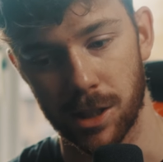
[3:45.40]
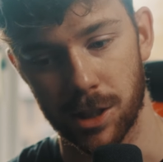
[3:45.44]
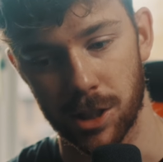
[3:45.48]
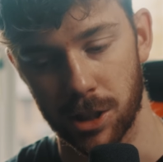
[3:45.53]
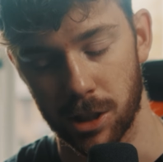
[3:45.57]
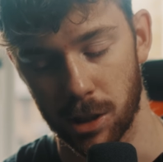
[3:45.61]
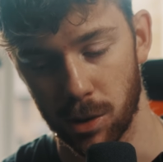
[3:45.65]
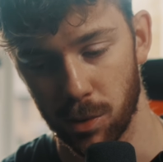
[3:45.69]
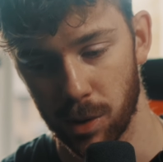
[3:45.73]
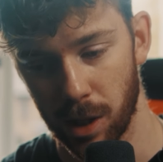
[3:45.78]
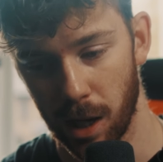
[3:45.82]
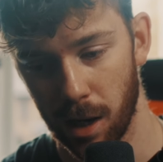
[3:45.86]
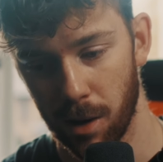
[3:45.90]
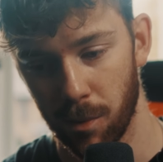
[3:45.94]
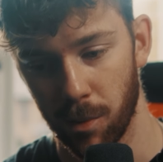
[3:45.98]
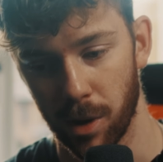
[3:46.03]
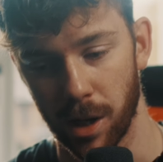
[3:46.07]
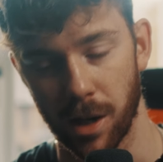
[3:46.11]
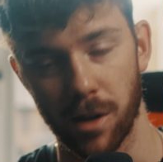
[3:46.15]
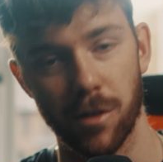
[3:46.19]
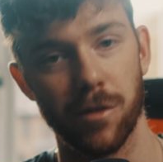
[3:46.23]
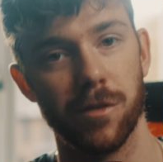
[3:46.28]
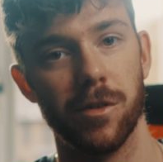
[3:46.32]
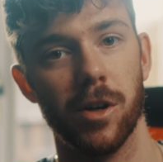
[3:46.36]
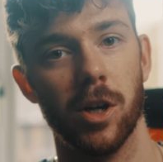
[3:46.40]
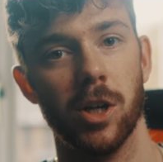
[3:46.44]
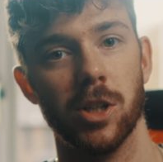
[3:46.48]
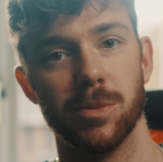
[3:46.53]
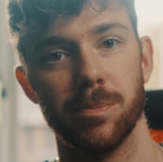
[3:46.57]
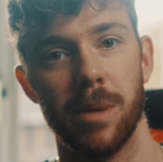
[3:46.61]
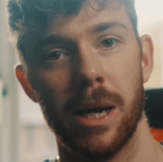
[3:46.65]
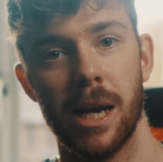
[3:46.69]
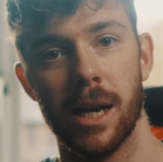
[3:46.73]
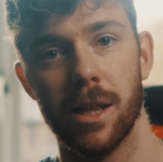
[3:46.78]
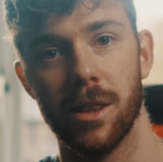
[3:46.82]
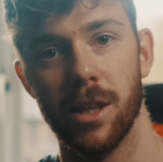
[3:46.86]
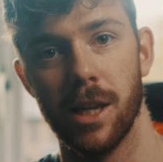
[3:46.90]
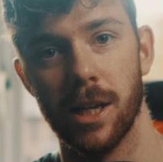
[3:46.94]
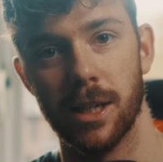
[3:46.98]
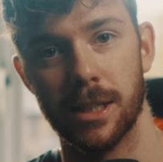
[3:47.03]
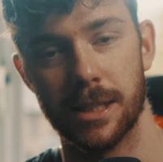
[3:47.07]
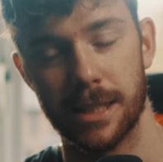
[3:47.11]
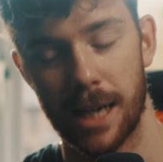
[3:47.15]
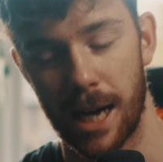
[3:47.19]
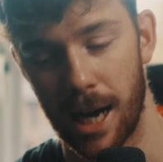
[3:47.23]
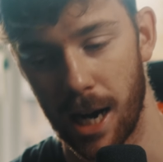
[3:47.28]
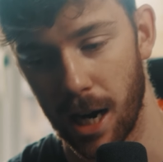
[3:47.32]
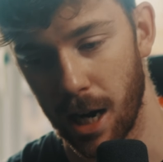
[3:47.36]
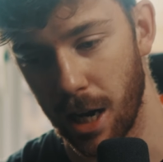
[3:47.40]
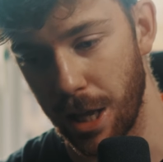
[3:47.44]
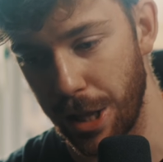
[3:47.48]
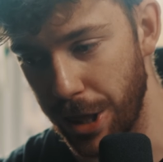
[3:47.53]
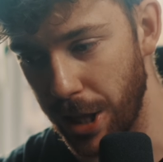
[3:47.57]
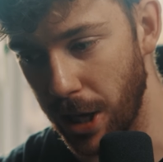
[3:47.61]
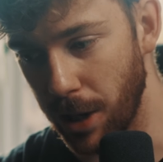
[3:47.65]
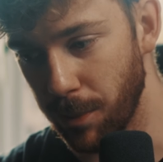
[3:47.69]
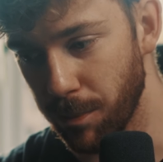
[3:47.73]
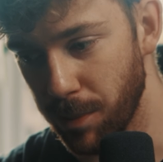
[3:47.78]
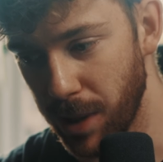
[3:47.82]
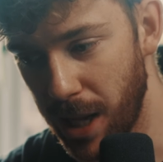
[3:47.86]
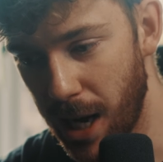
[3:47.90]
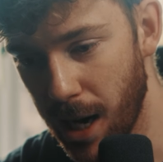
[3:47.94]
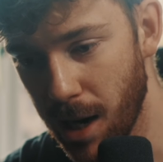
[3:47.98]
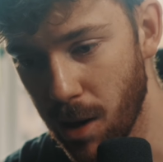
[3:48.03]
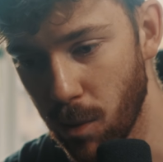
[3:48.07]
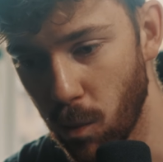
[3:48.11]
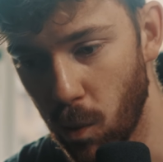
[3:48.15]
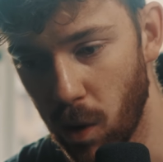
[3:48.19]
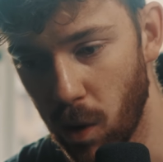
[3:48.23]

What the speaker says: to do that, we're going to first make the entire thing black and